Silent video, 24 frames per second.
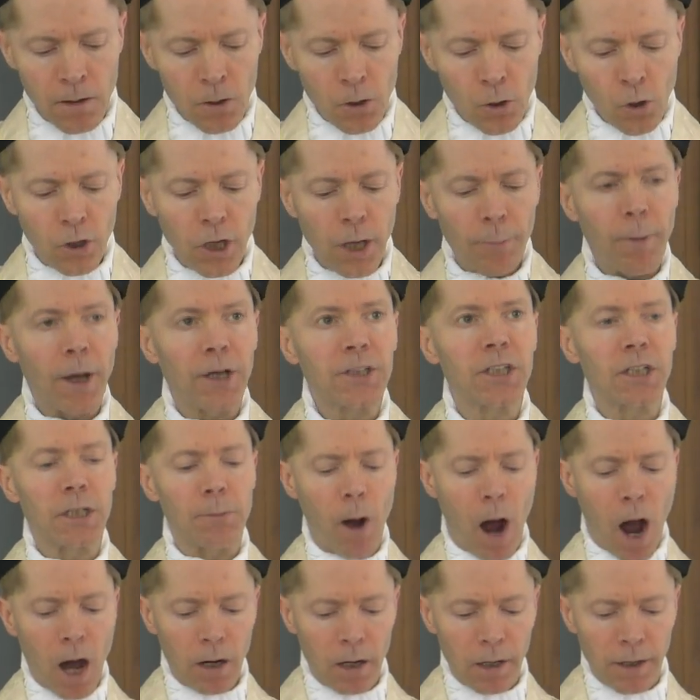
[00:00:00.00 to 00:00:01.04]
Who commissioned the
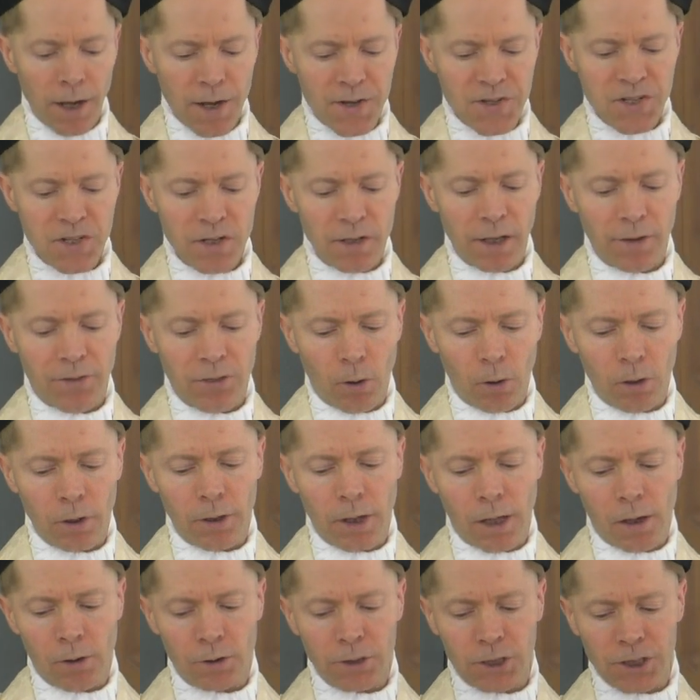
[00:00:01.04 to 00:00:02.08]
modernist
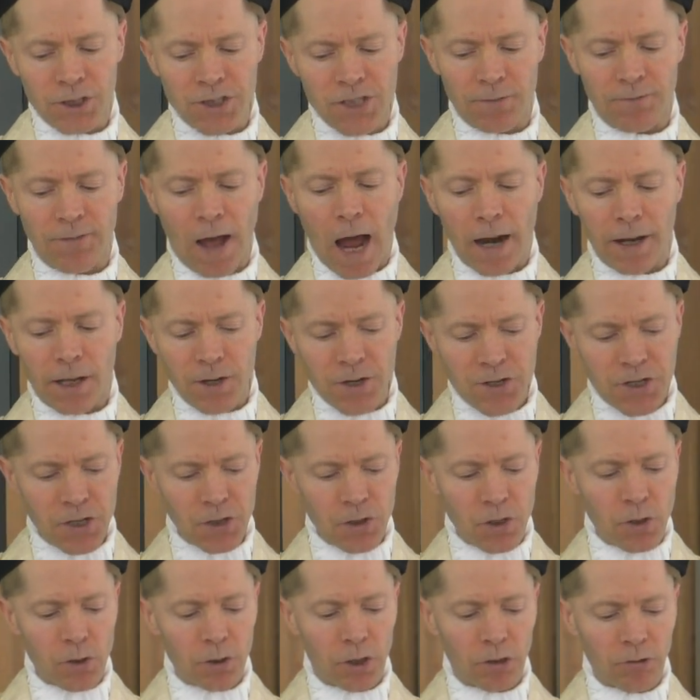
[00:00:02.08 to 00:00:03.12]
theologians of Vatican
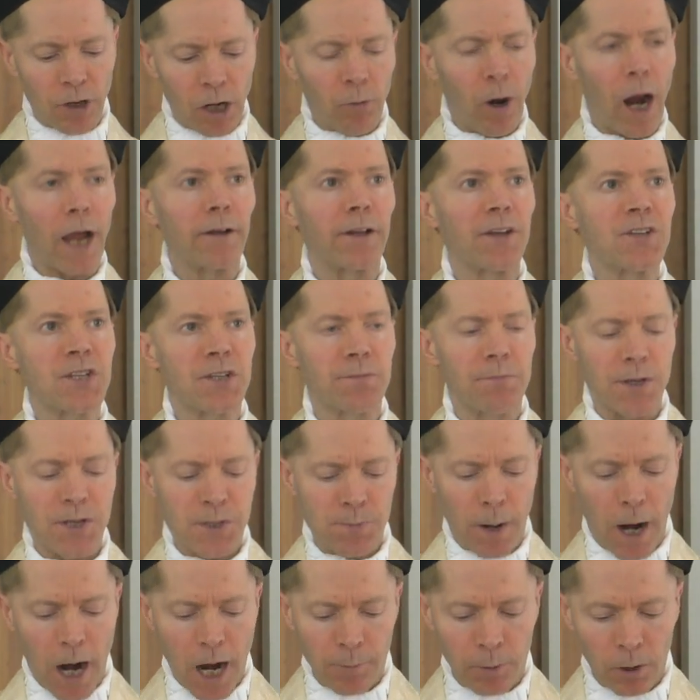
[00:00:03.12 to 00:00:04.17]
II to rewrite
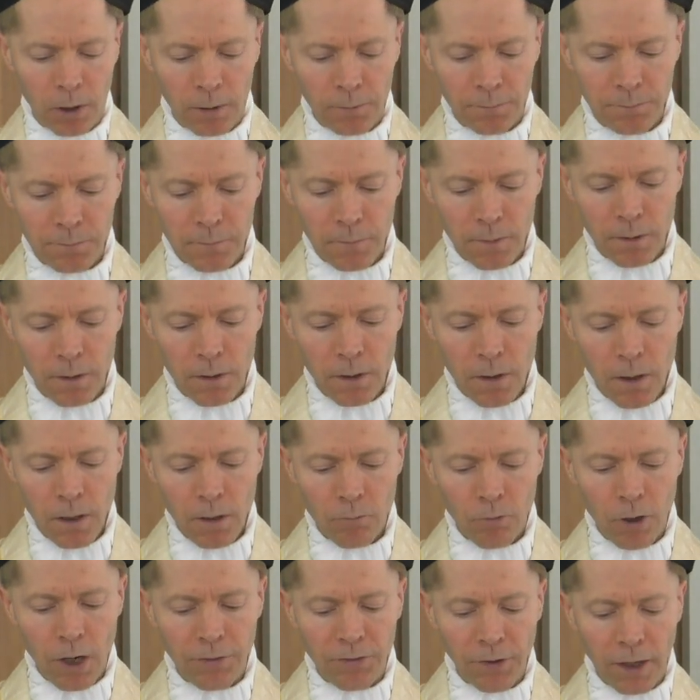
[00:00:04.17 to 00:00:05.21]
his Bible,
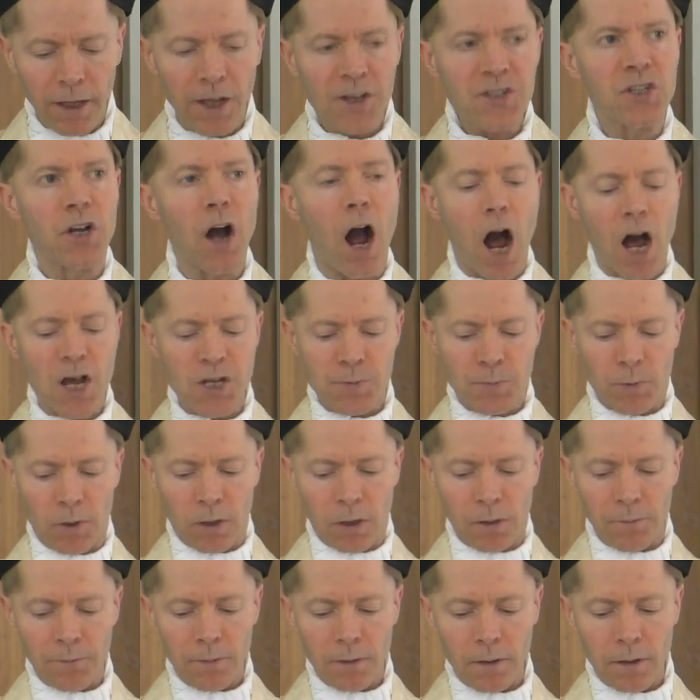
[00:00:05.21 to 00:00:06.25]
rethink his
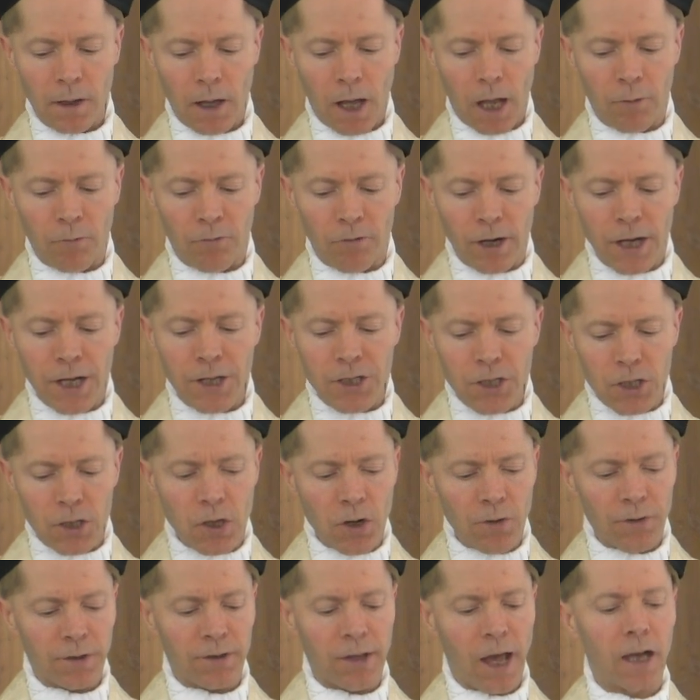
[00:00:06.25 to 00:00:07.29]
gospel, and
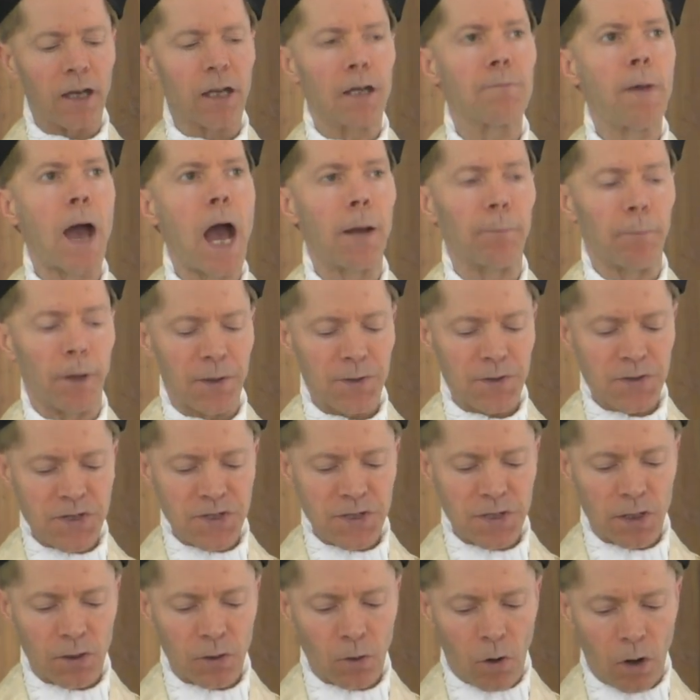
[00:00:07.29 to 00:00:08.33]
redo the Ten
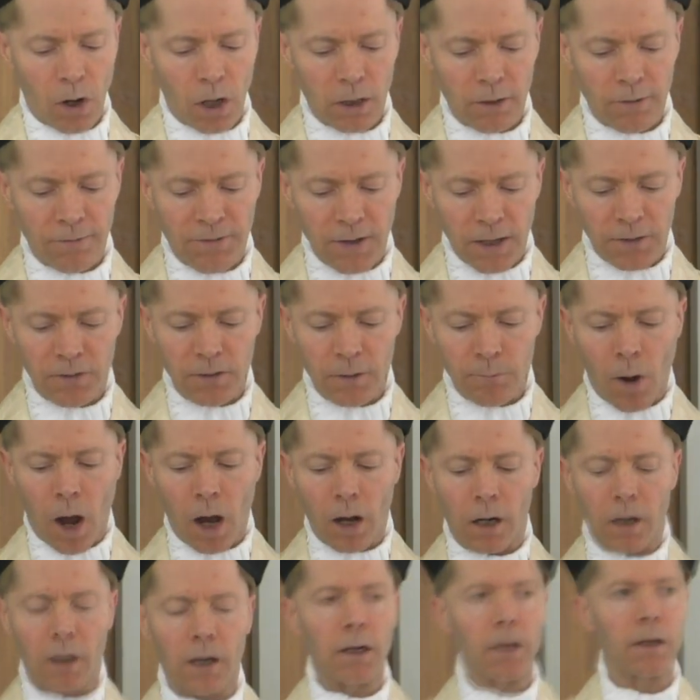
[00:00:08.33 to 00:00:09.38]
Commandments in order to fit the
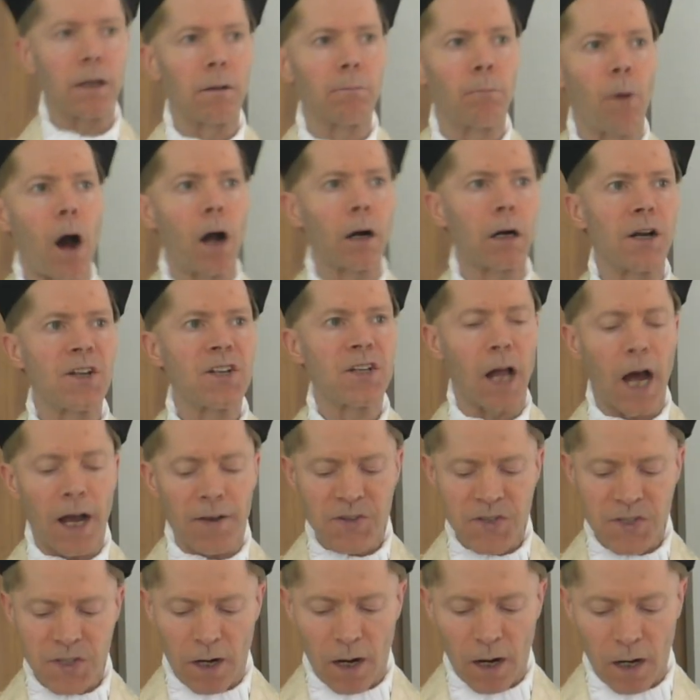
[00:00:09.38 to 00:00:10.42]
modern
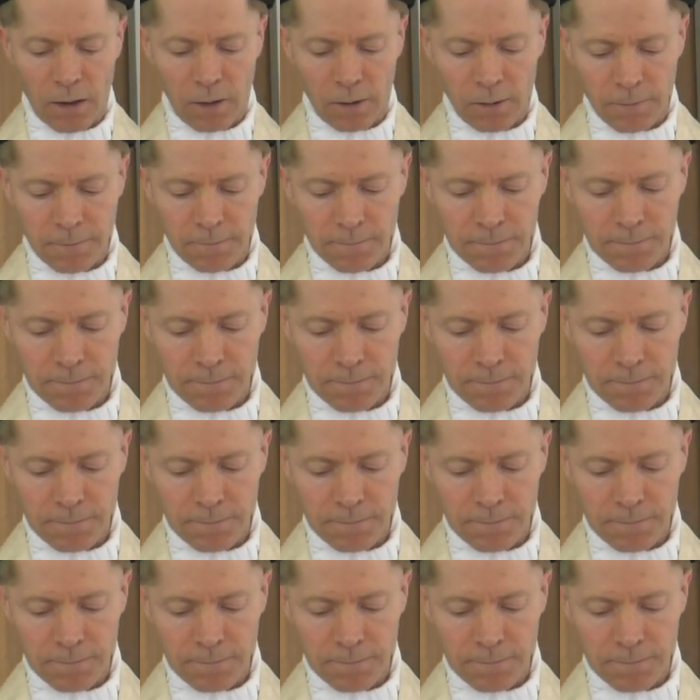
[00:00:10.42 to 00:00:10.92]
lifestyle?